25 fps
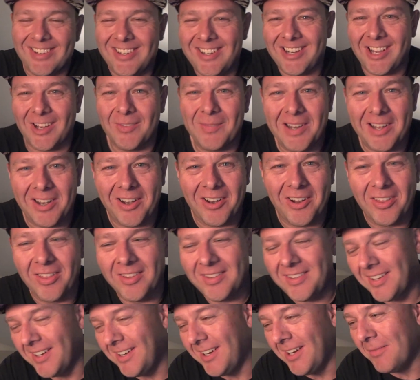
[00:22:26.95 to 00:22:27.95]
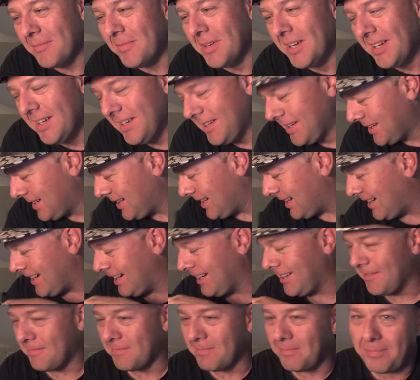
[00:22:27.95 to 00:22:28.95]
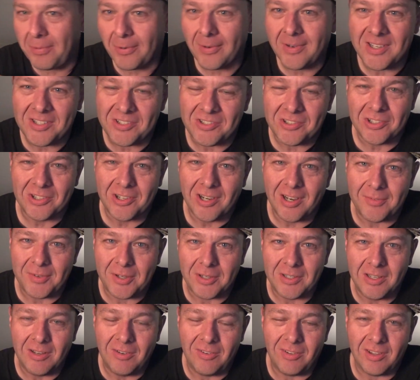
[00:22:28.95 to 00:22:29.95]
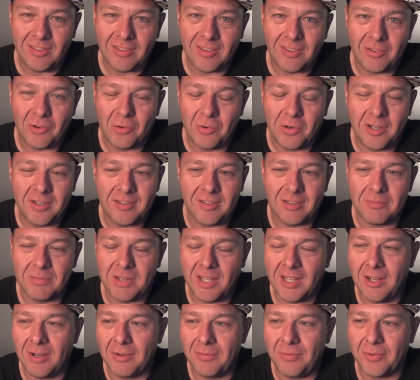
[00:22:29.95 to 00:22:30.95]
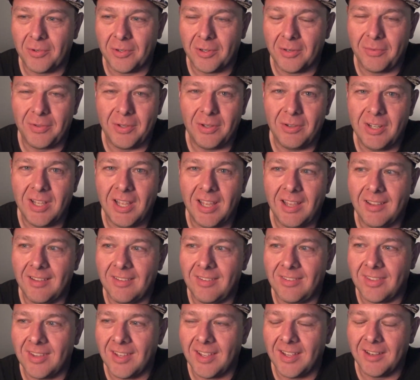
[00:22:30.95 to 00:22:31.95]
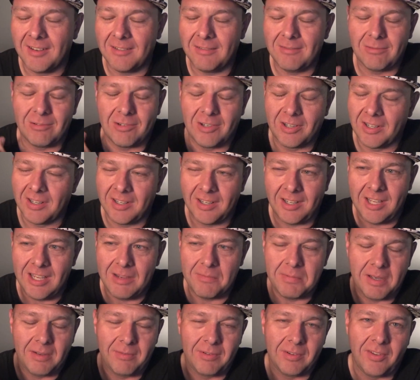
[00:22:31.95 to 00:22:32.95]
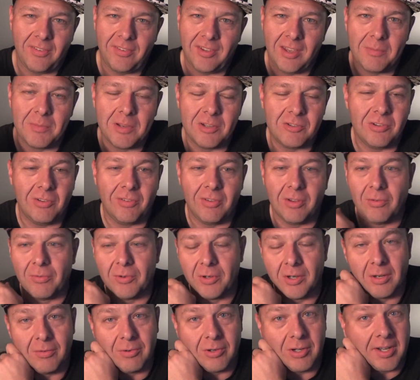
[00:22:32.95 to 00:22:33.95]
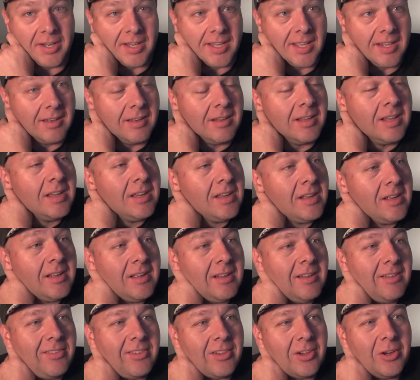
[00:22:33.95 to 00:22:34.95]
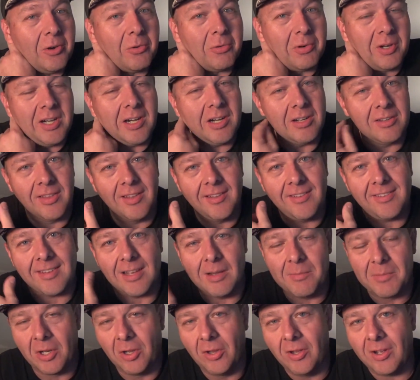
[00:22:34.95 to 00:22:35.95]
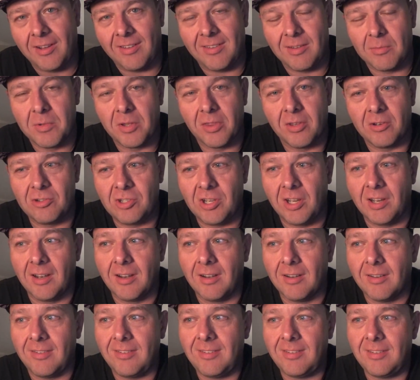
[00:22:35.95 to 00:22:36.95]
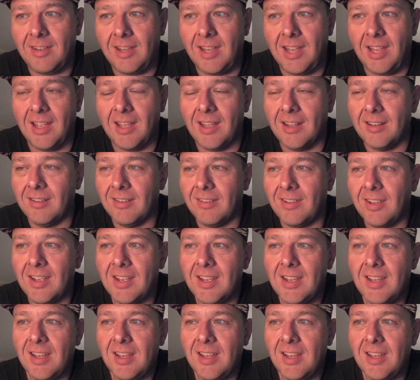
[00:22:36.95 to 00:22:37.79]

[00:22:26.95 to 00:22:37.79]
talking about it all the time. I am pretty sure after using this Quantum now for a few days that we're gonna keep having the same issues over and over again. So regardless, I'm gonna look at some other chairs and